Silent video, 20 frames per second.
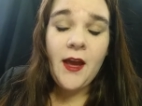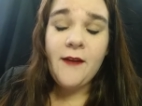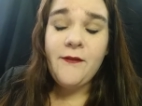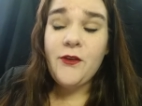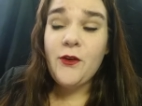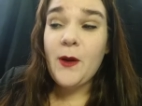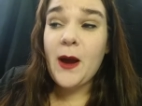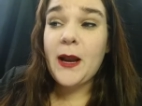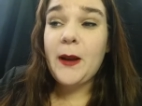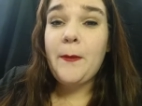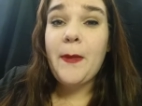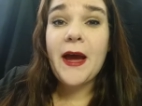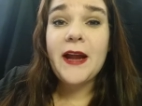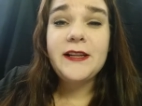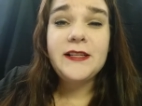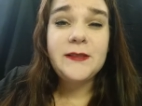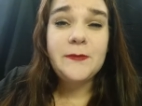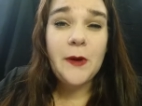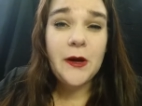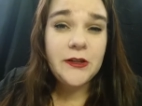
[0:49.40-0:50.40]
If you had a
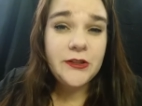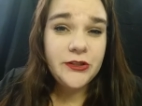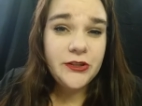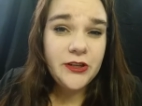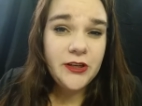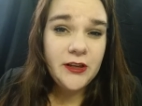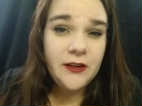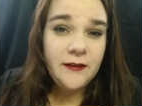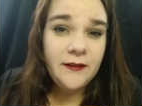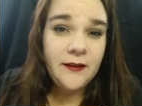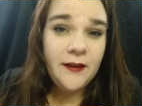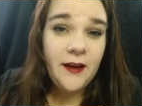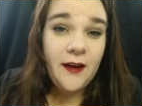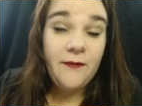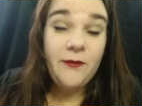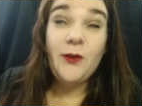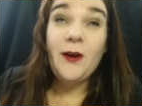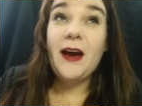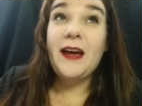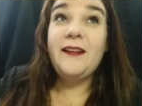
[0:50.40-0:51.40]
bad sponsor,
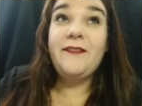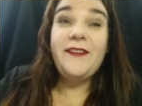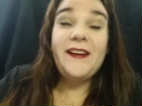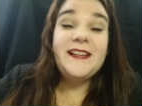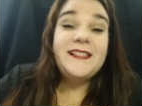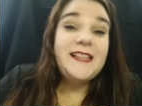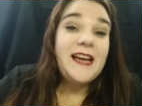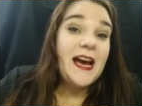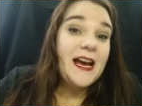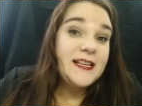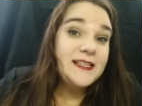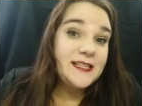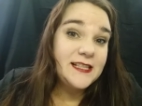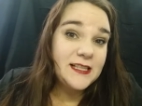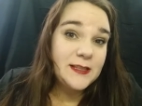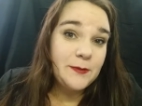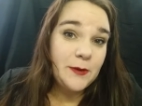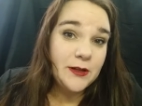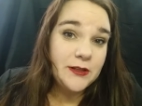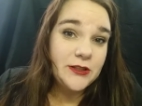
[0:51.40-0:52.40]
if you had a
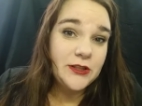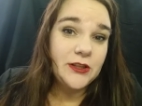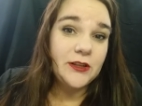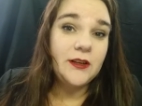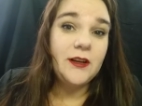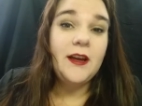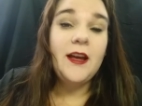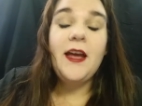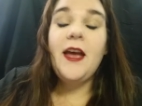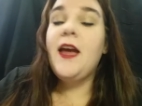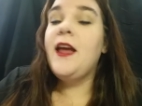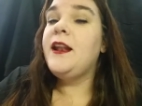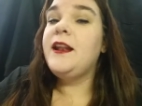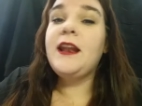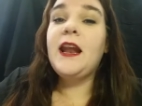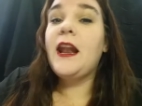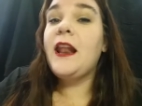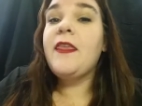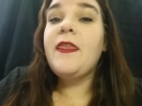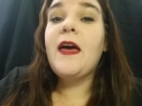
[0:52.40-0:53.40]
fantastic sponsor,
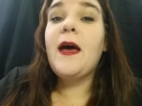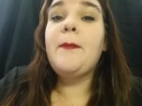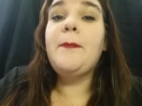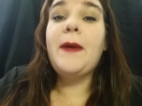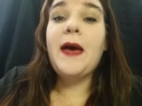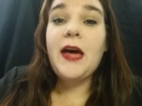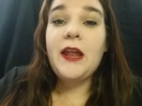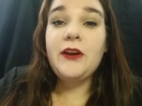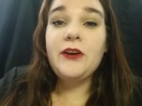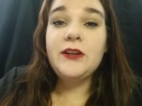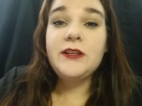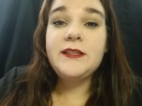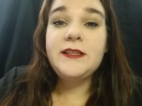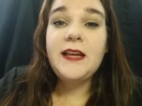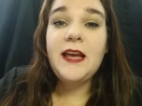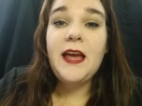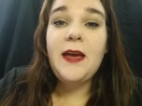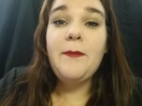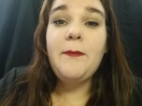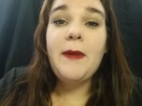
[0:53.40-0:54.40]
none of that matters.
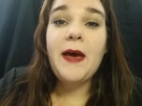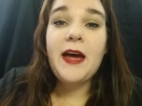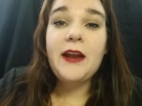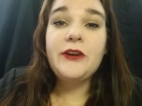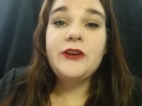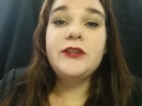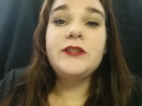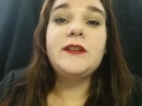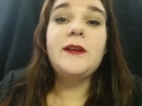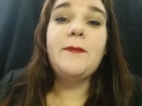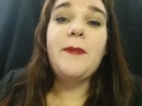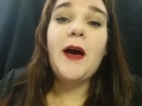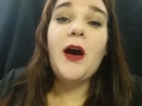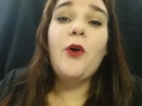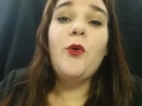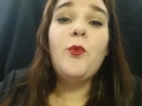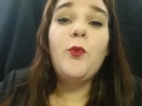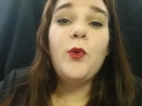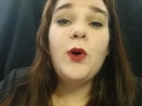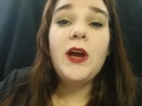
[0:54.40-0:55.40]
It matters
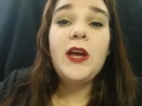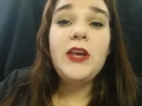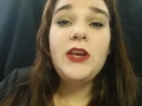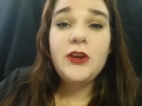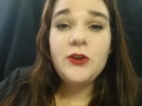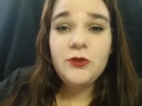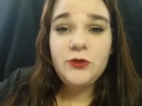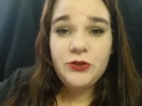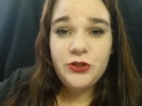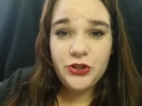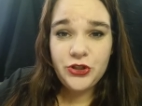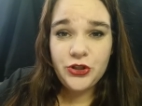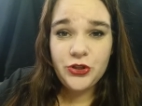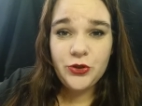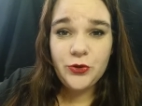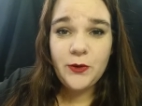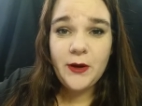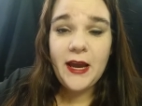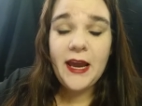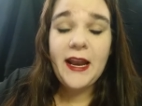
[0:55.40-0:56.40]
about what you
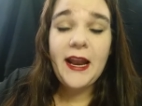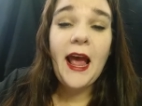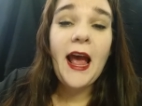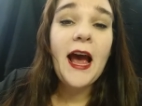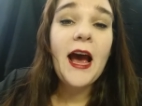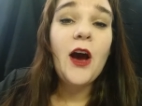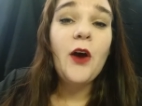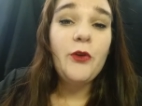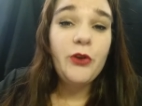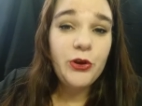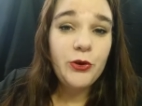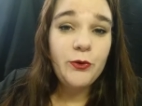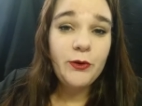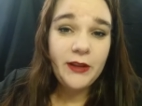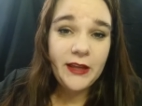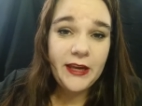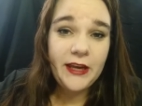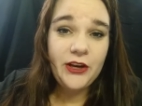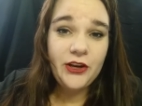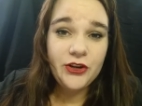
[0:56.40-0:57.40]
do and how you
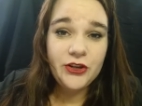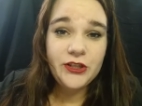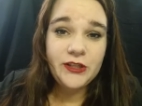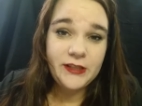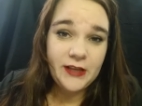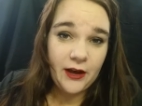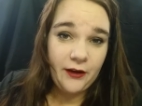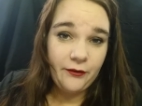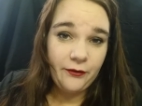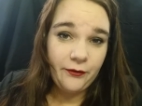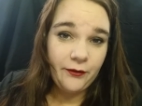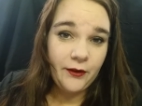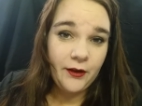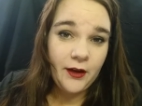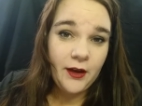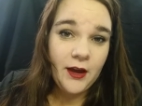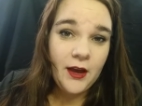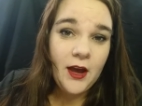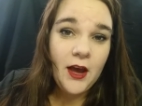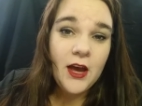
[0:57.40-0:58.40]
lead yourself.
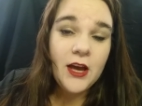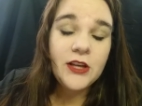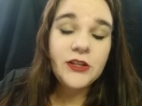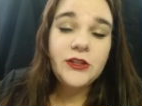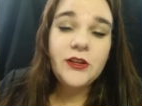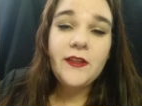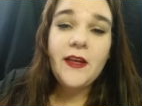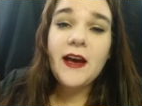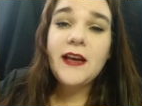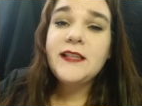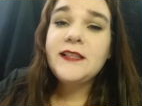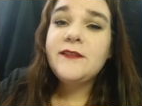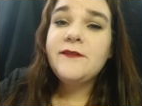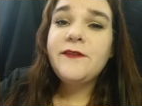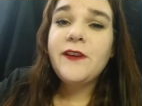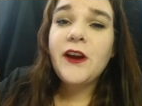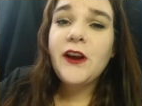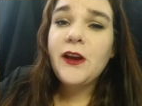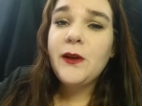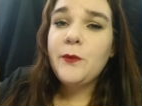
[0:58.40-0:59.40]
So that is
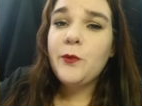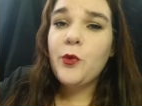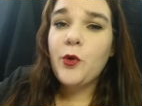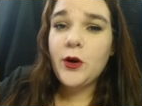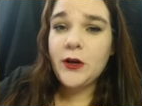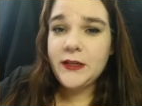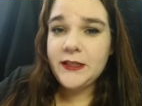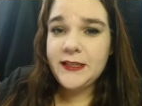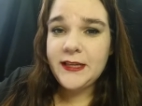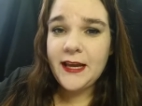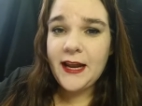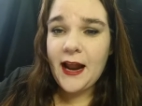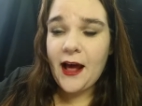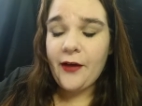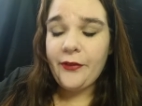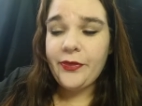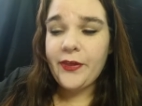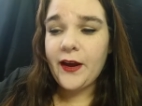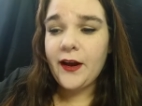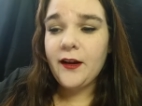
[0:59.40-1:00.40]
very important to get
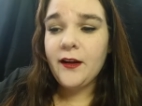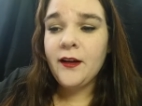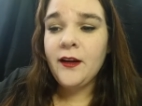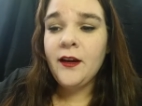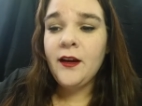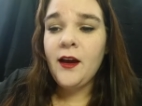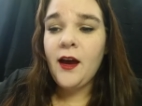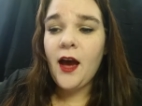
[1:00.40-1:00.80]
out there.